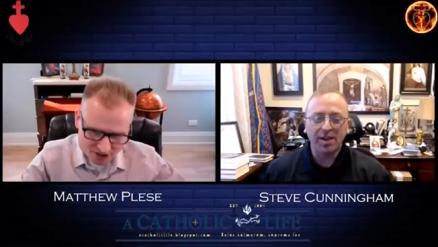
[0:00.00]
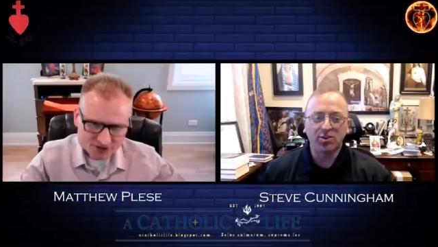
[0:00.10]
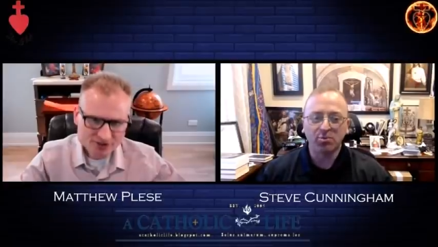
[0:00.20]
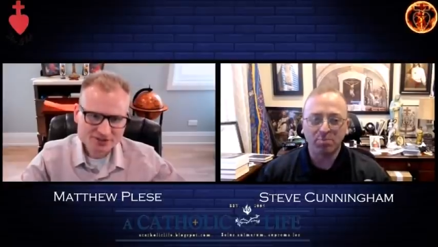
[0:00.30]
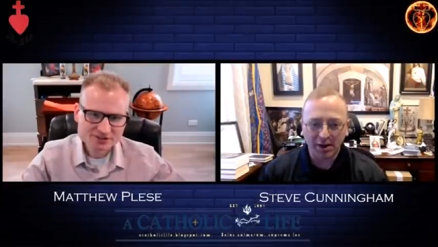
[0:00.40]

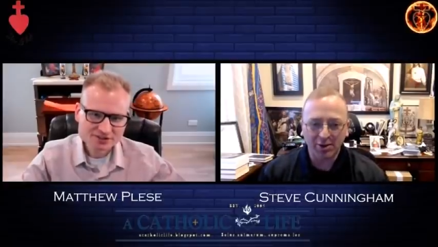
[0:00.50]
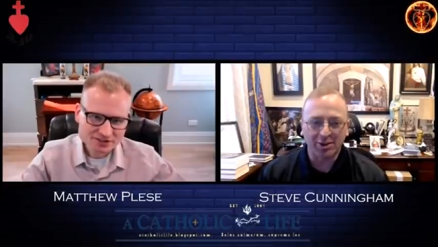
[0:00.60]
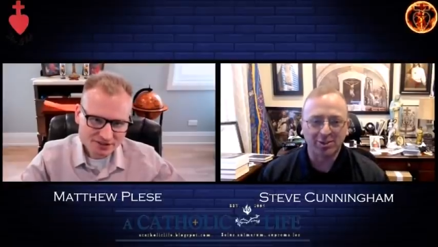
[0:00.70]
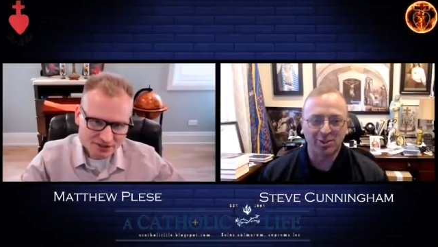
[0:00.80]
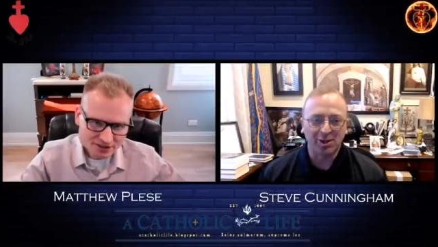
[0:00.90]
Speaker 1: to better
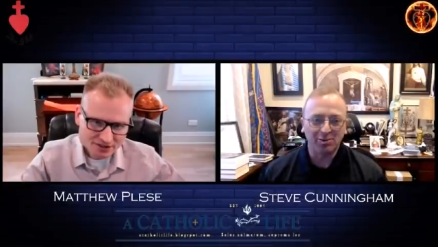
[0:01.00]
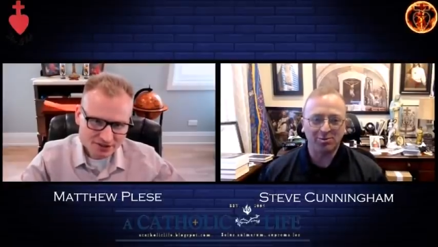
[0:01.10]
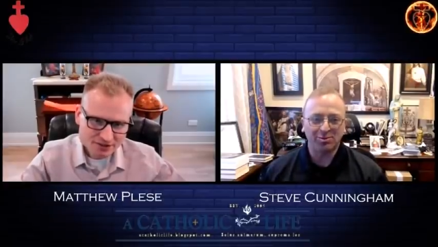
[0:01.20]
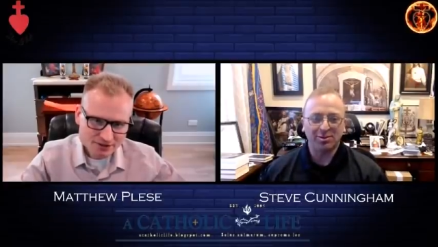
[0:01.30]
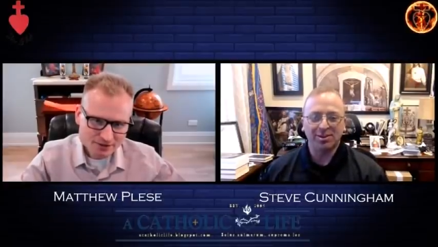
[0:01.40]

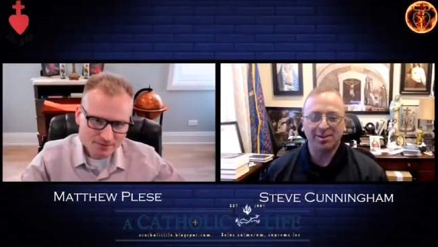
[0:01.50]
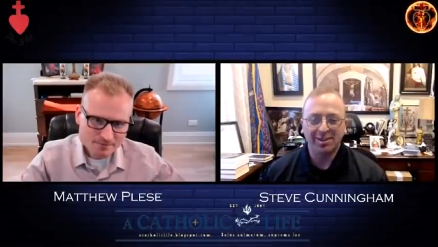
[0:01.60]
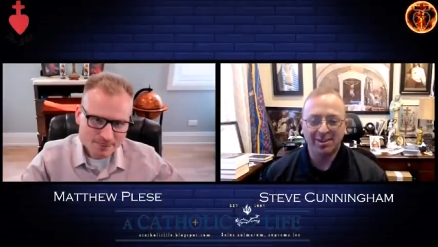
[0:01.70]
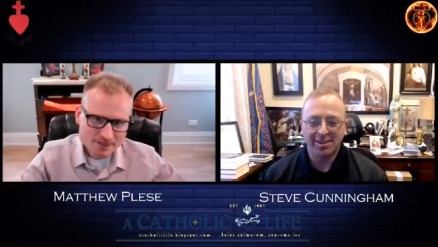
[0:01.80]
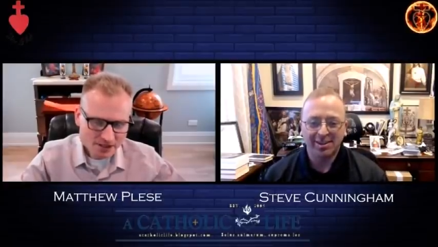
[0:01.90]
yourself.
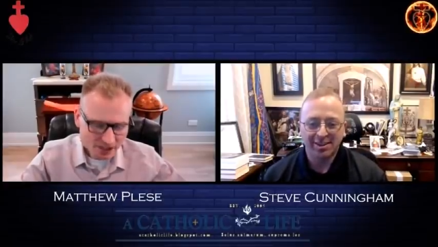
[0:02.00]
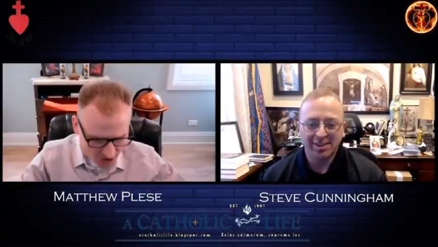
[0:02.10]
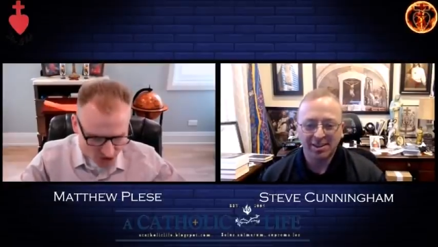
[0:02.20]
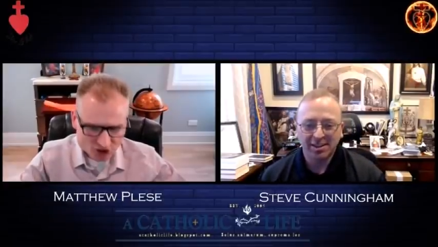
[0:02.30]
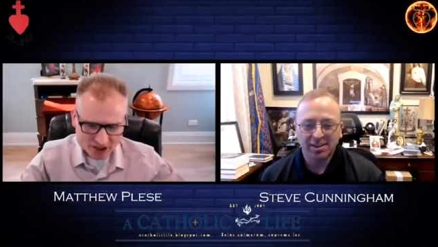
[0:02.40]

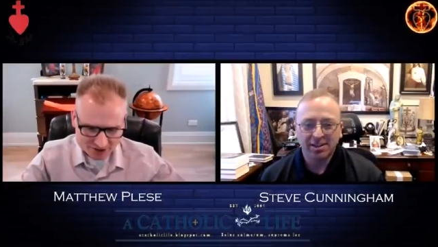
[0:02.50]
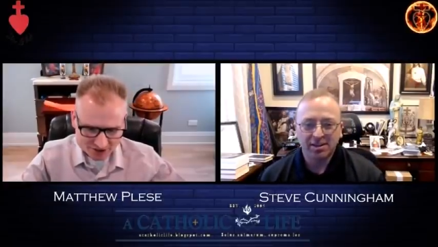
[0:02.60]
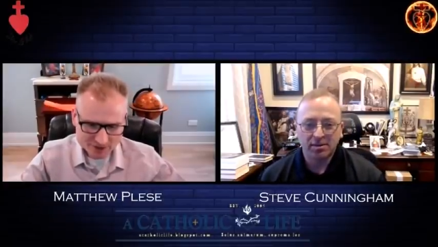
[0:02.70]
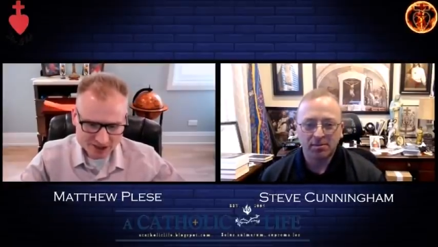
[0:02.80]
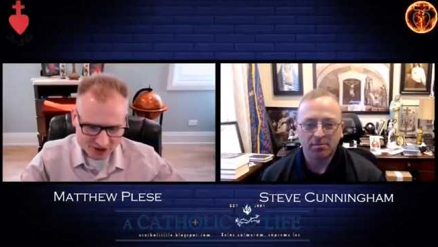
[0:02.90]
Yes,
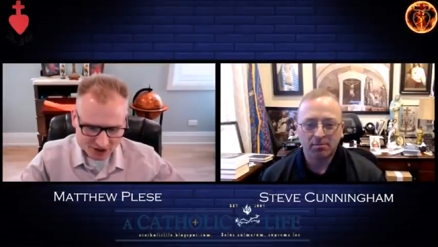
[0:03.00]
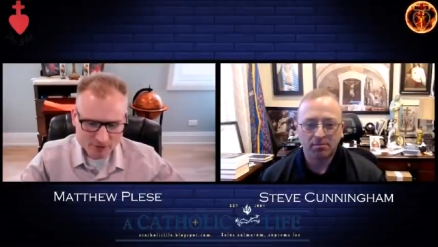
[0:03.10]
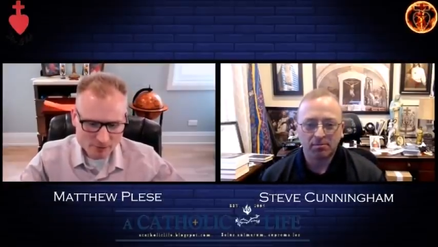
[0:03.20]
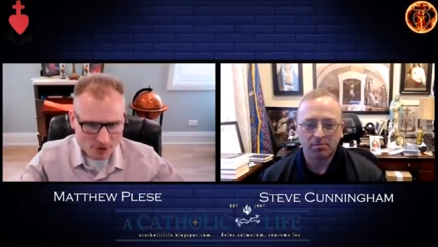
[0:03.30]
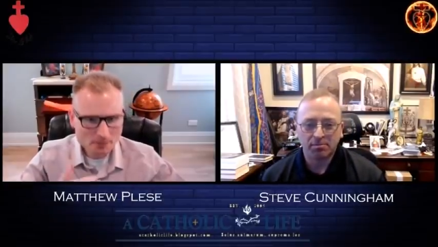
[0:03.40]
yes, because
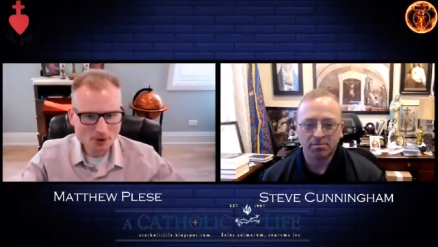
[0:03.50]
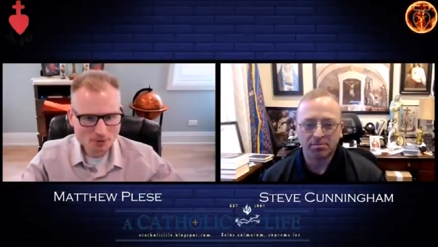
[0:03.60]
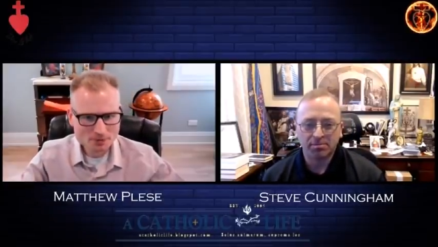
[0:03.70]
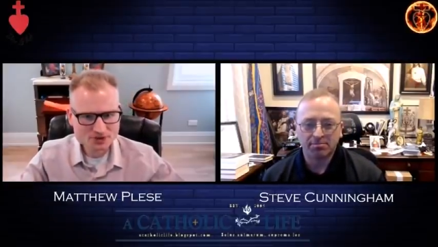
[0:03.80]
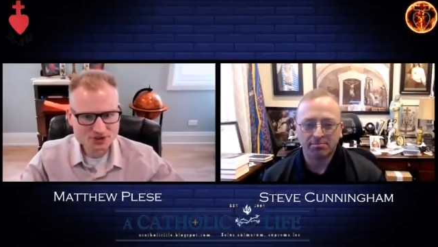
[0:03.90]
remember the
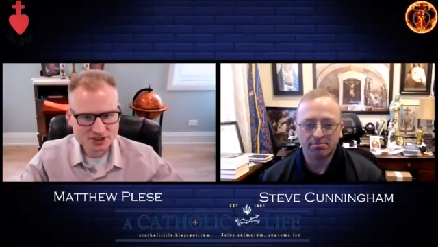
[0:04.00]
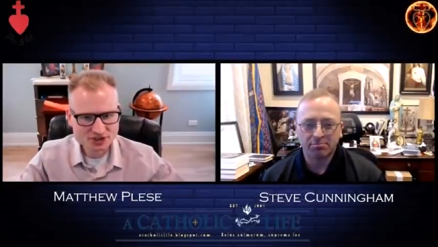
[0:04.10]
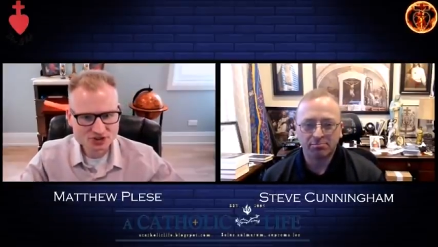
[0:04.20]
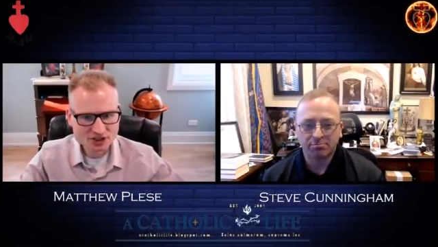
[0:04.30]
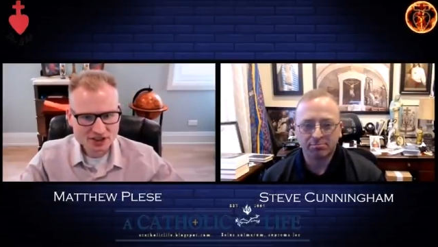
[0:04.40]
purpose
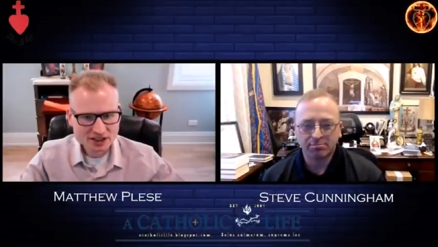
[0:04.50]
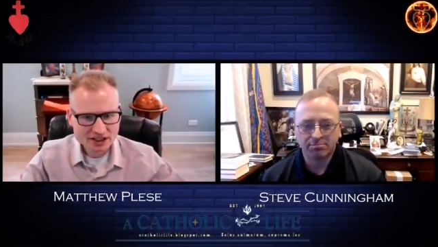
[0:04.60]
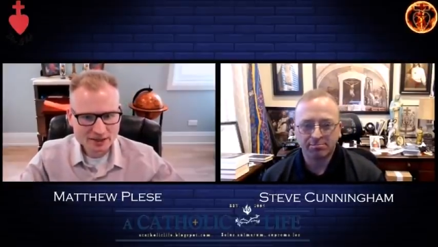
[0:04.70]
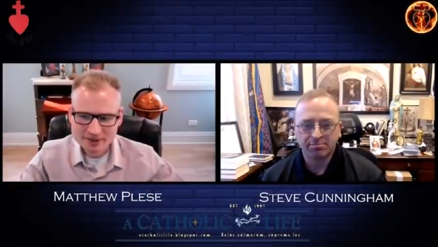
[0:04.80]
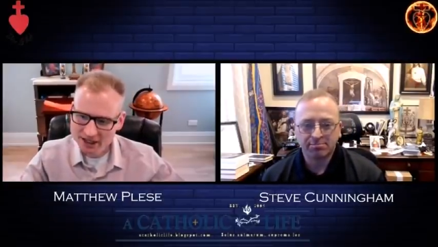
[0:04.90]
is
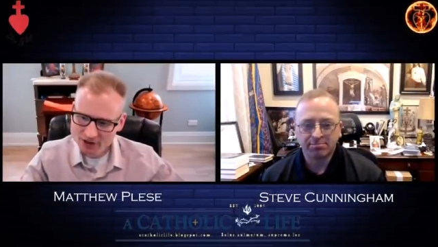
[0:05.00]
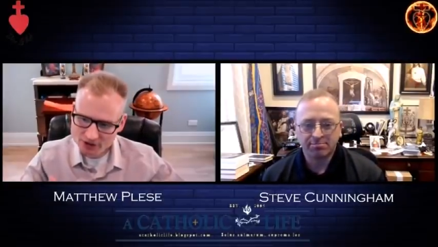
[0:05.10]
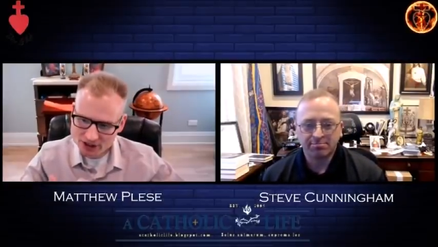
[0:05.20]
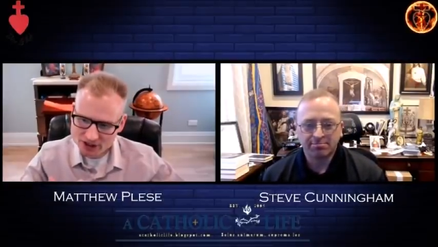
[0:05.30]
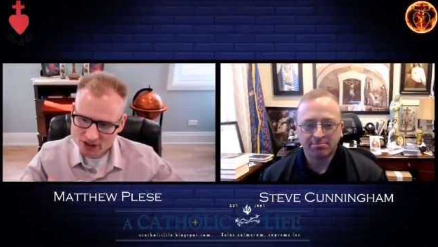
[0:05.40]
I'm not
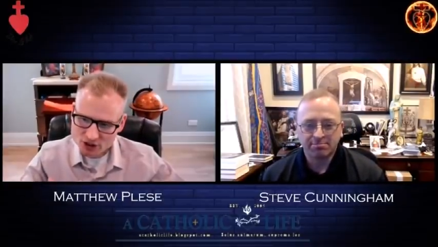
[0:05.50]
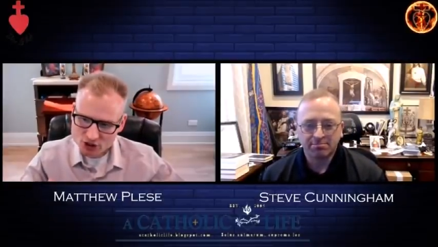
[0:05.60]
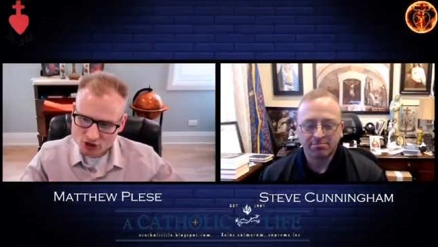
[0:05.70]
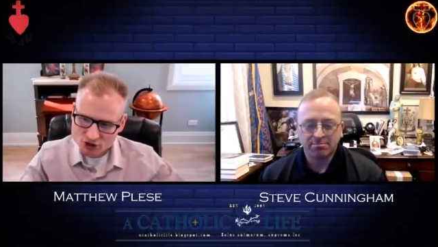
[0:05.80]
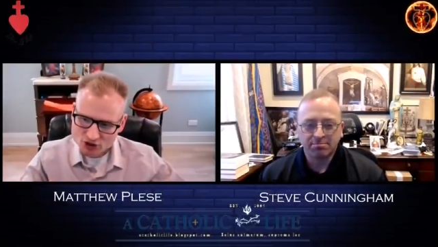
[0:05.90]
only
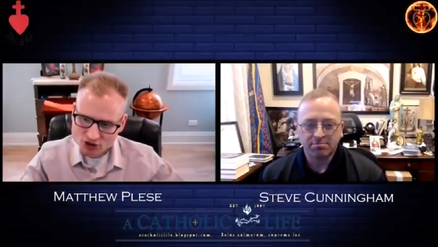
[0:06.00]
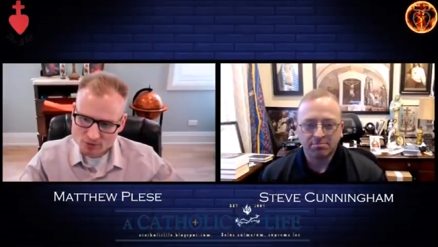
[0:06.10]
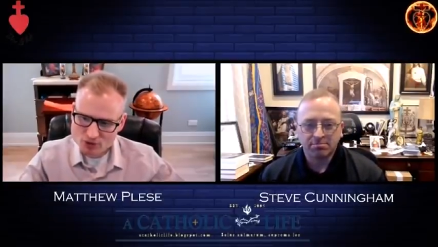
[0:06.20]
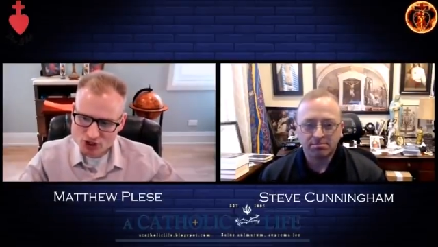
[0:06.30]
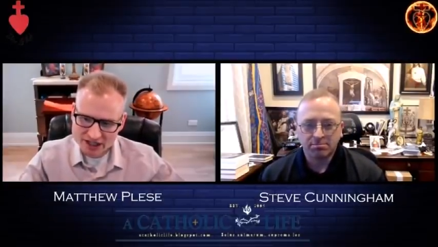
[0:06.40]

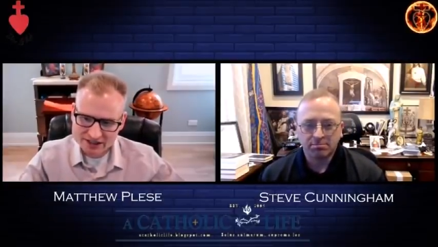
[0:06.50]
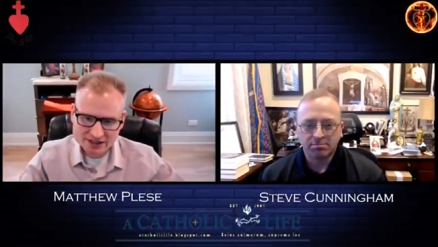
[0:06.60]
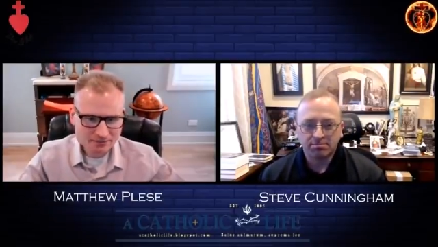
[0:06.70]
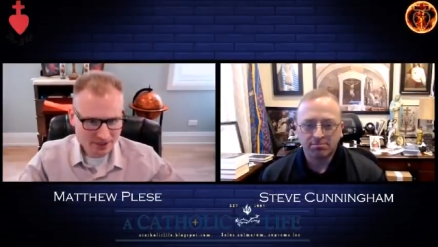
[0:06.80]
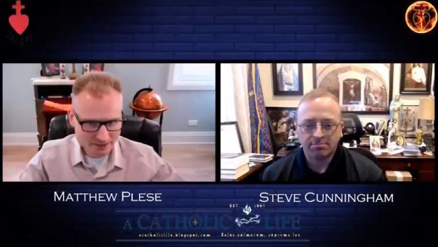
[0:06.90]

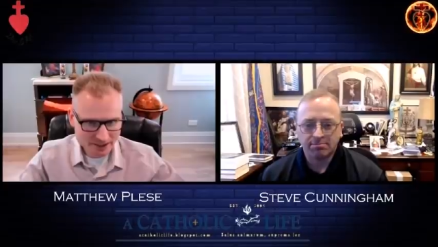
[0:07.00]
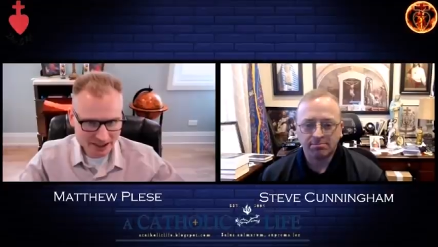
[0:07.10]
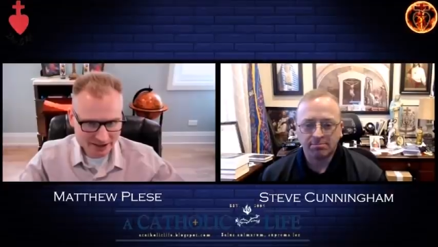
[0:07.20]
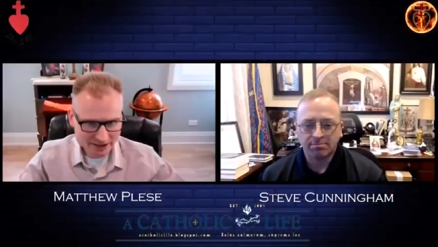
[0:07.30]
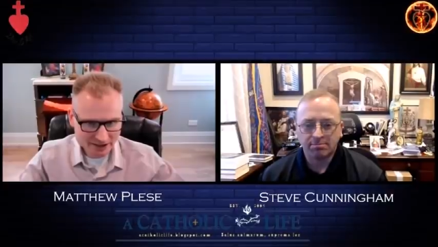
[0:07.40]
subjecting my
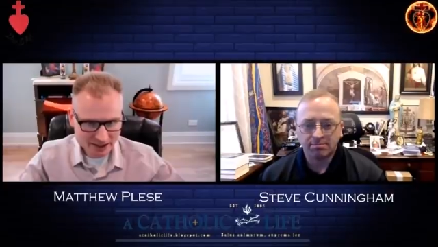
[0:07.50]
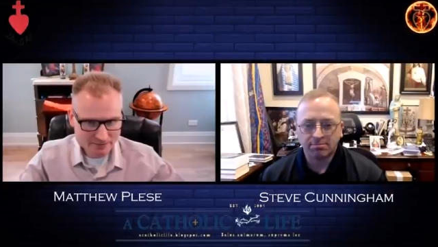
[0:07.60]
body.